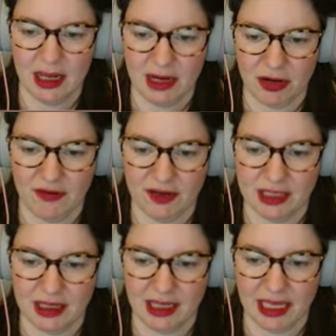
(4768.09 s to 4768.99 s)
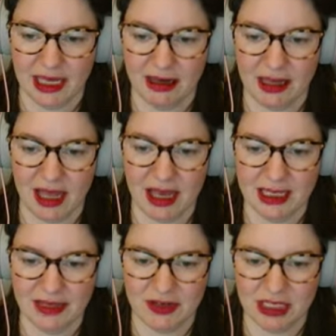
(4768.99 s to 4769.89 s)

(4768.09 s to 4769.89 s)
I don't know if they're still here. Guys, if you're